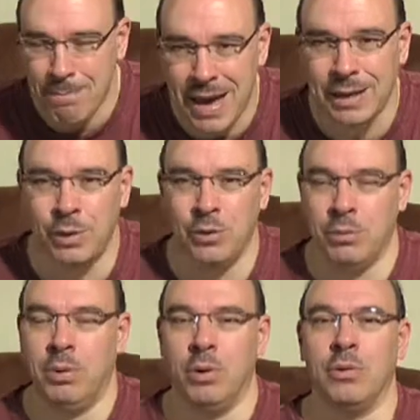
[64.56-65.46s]
mega
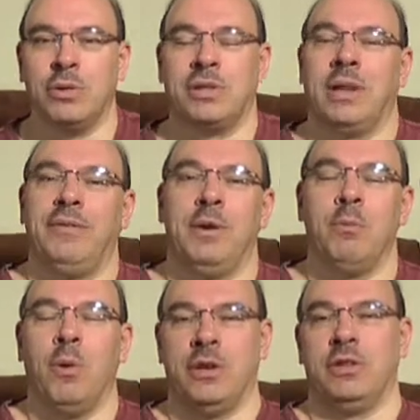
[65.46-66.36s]
good books if you
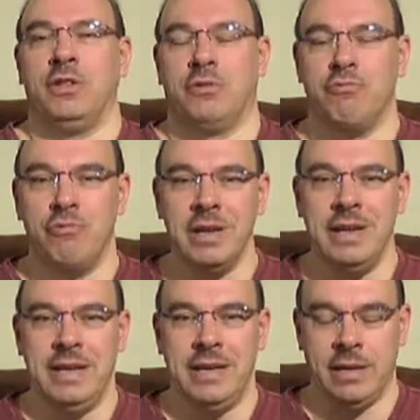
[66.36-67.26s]
want to just
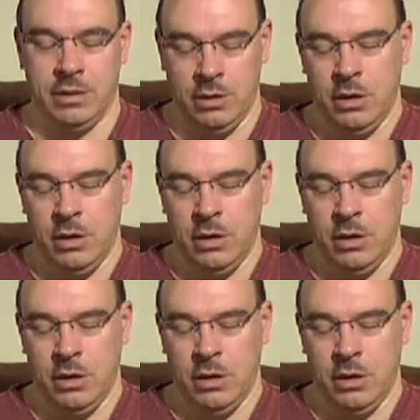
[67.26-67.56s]
read